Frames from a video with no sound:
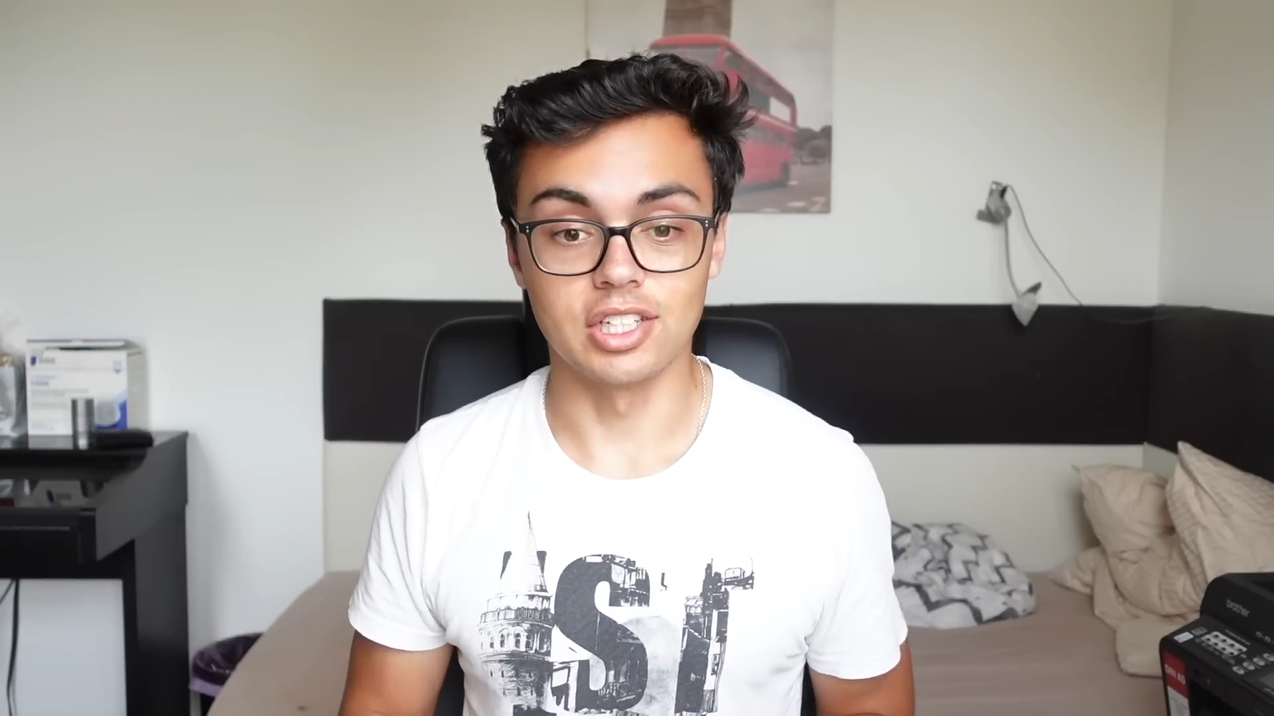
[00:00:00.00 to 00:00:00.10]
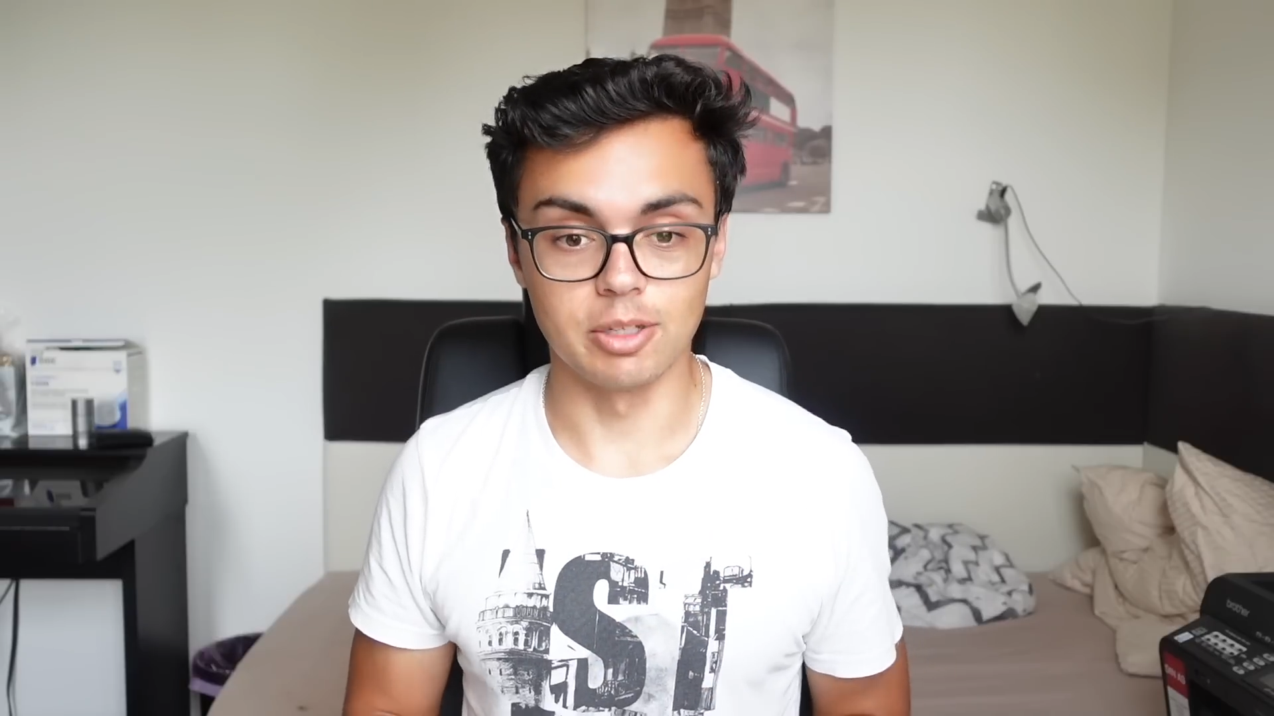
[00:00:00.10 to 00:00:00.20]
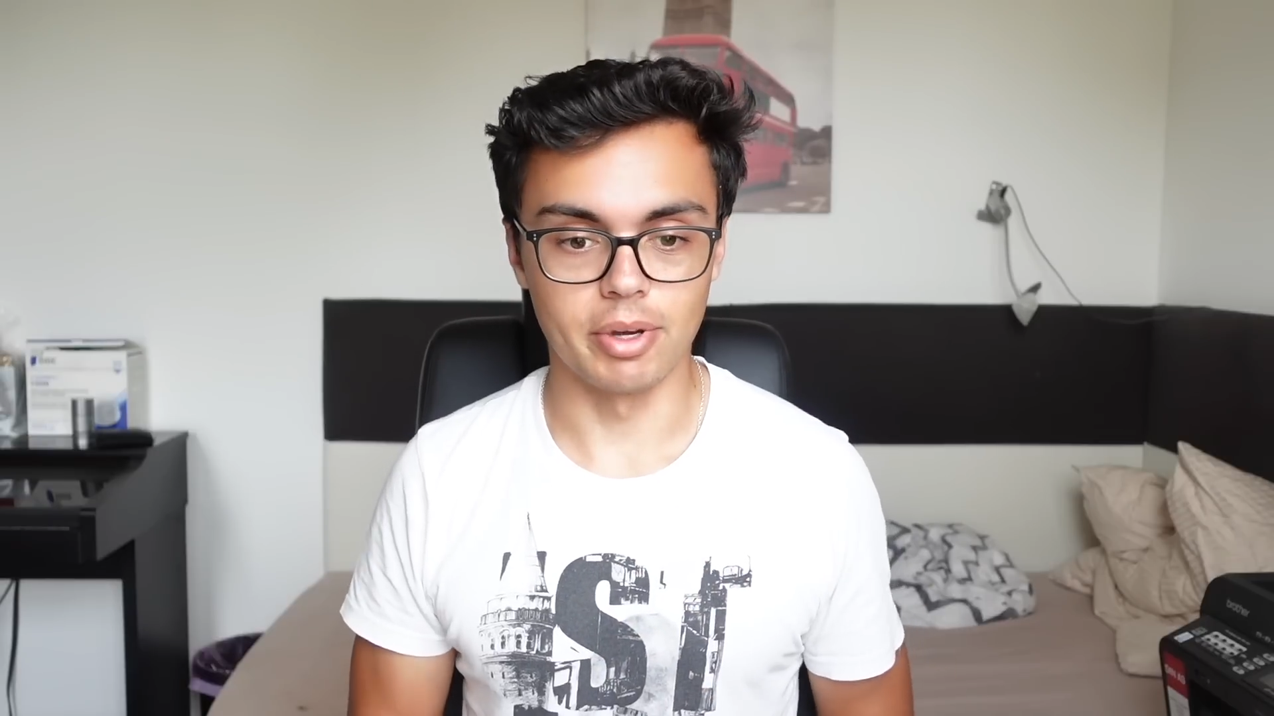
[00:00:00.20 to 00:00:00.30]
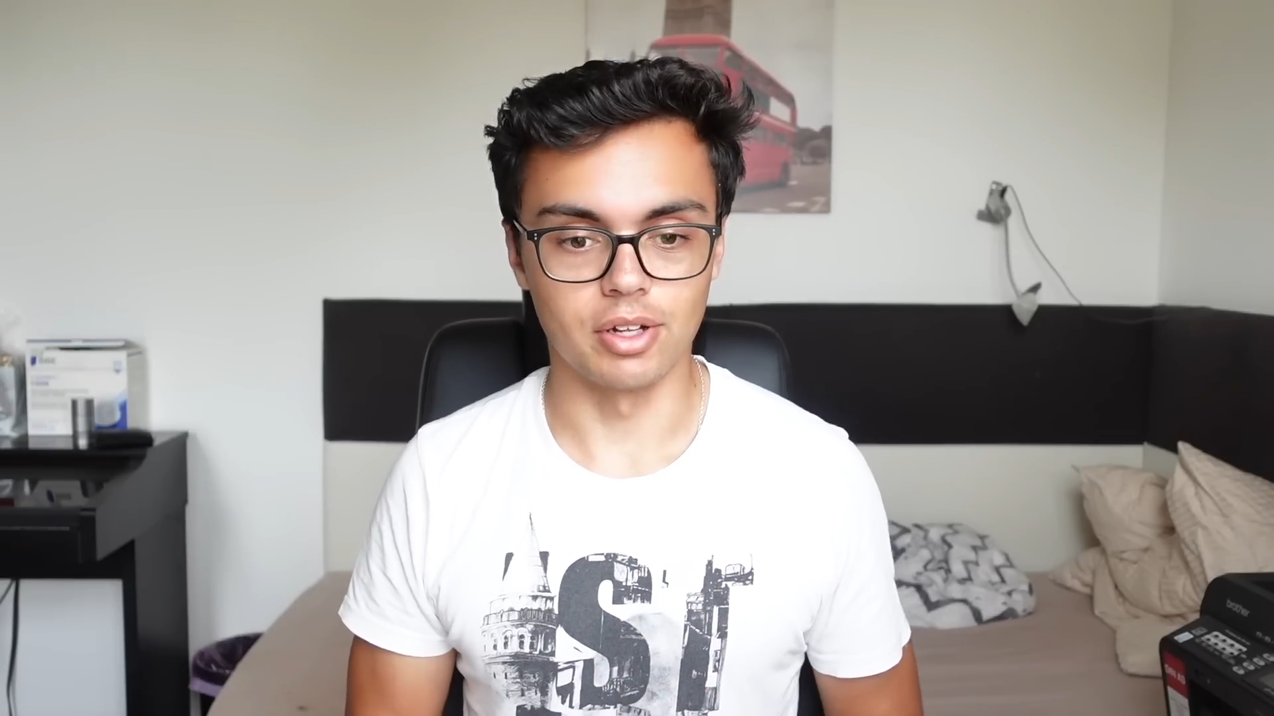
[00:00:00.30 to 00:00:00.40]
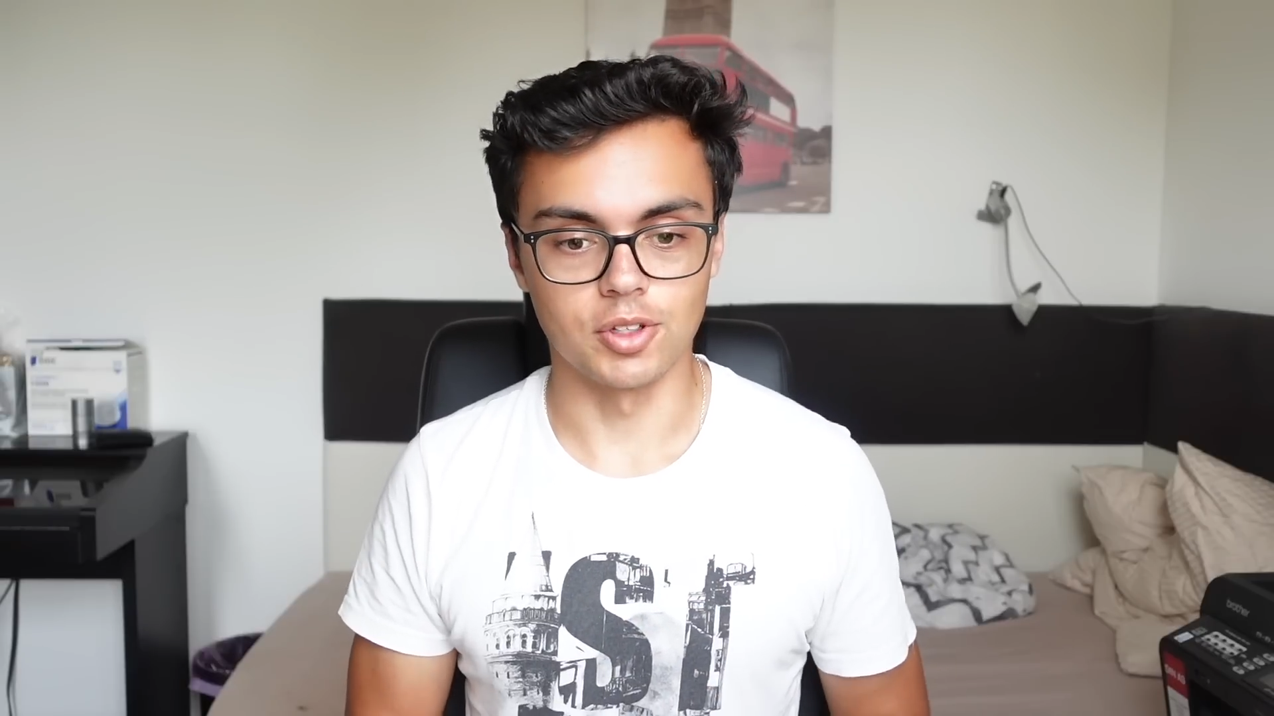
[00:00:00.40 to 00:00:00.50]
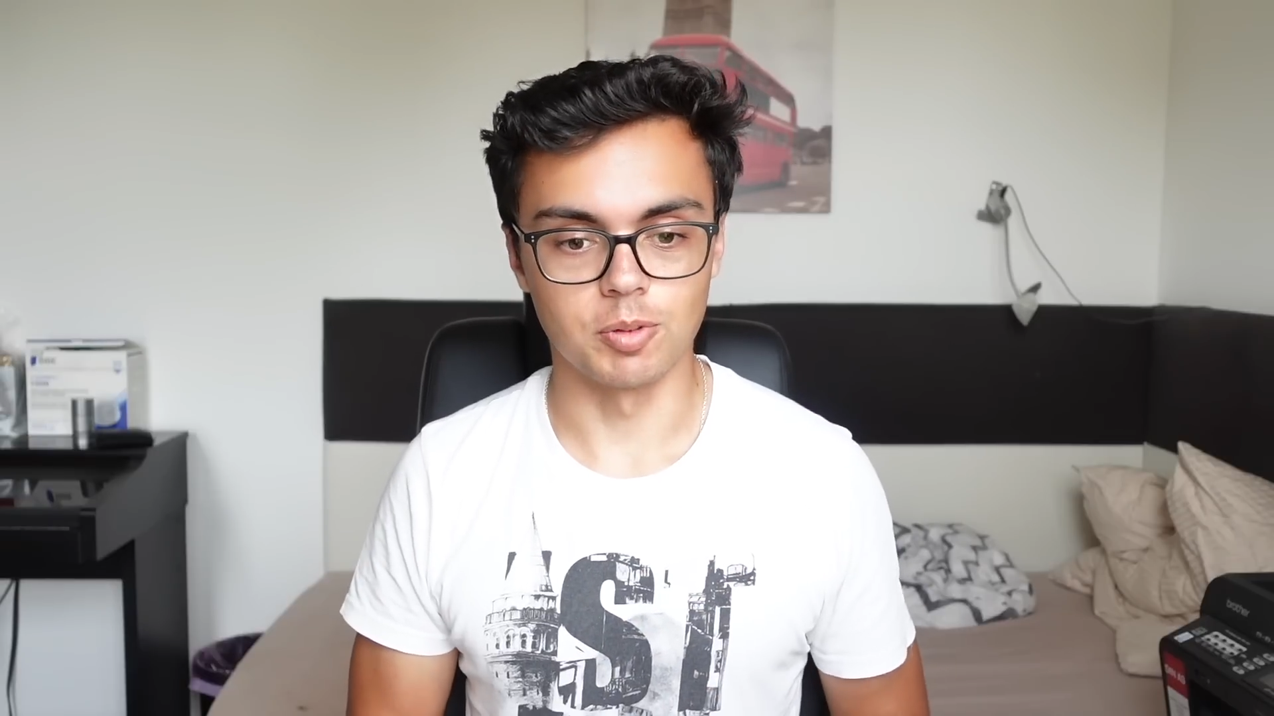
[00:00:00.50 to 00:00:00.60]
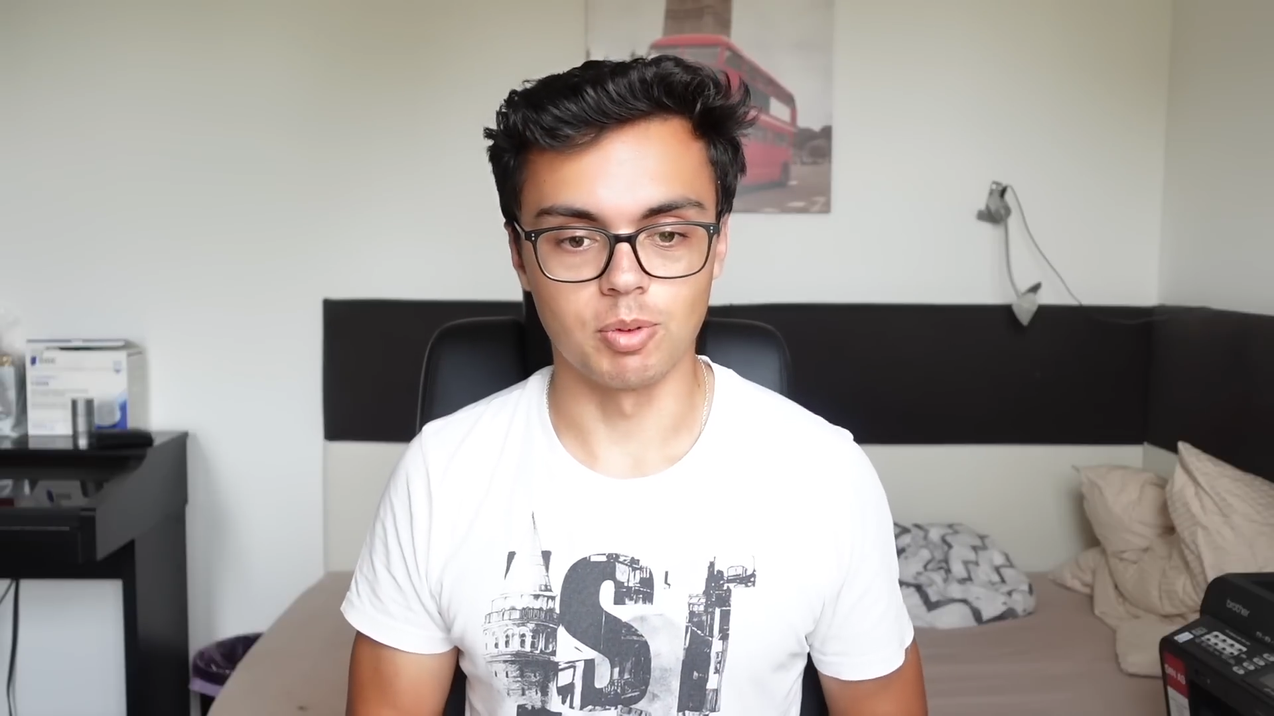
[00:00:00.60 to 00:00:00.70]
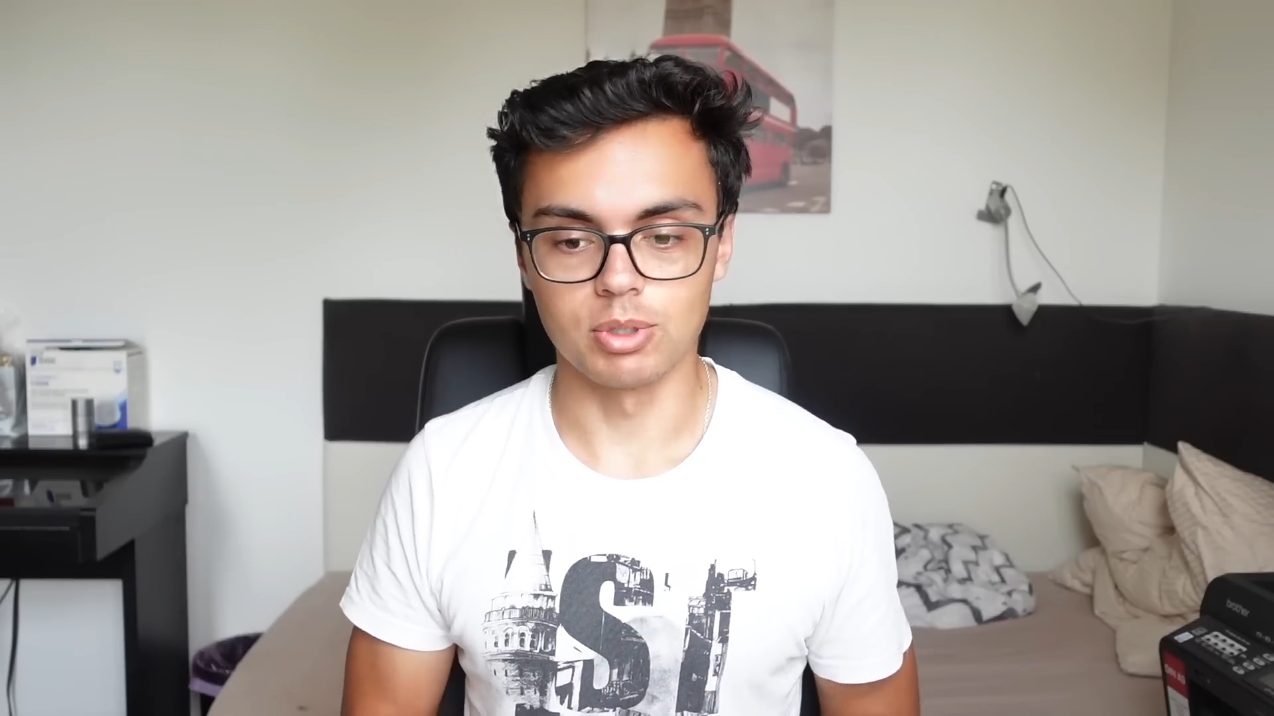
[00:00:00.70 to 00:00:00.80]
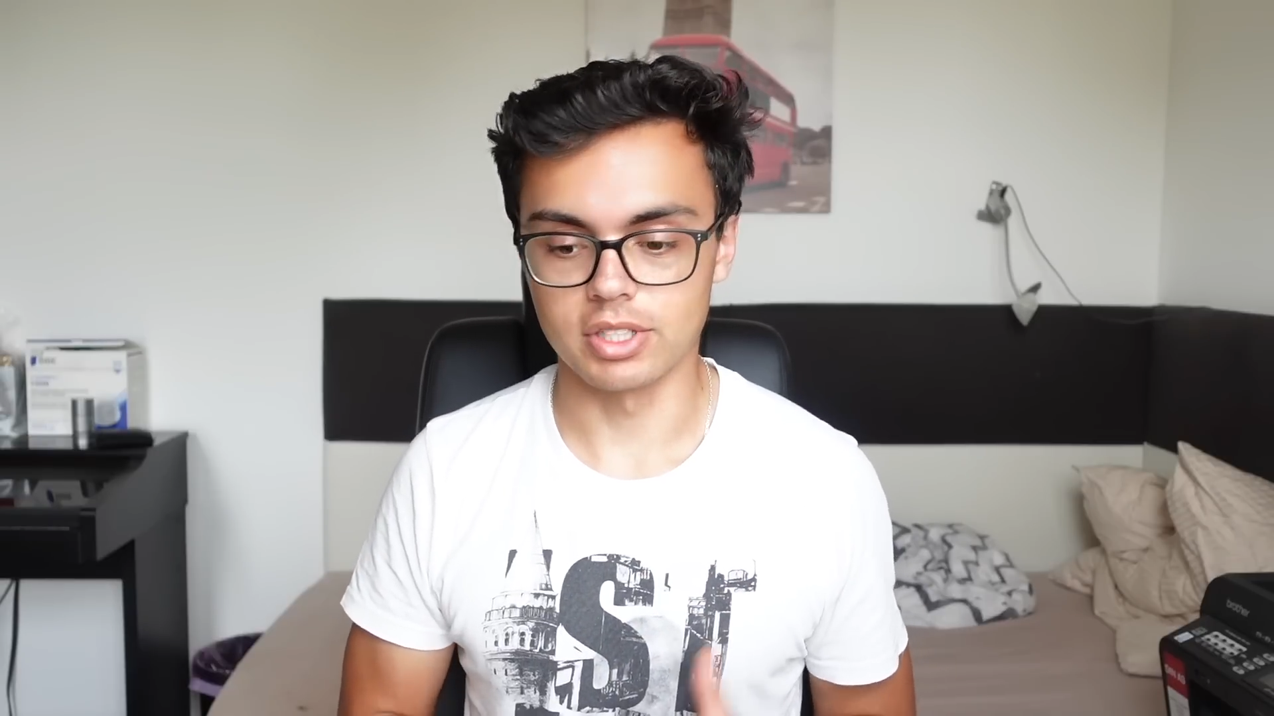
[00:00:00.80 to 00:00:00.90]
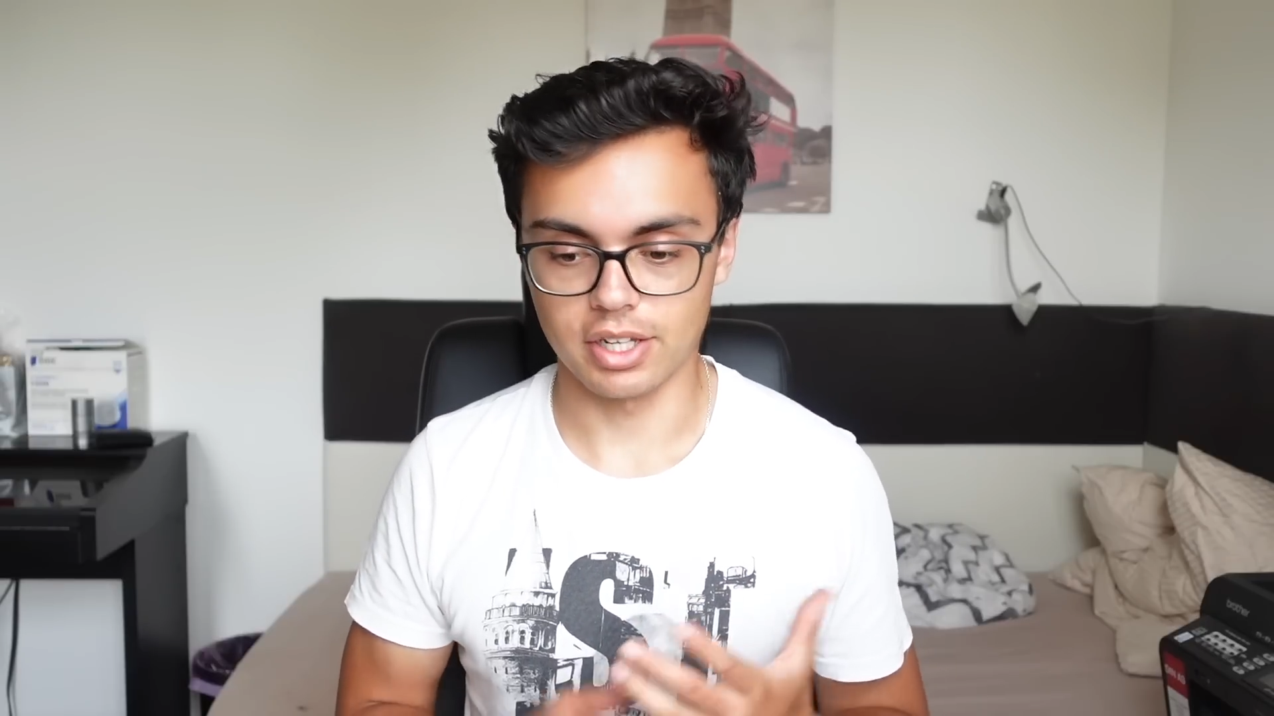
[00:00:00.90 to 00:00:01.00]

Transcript: emailed them and was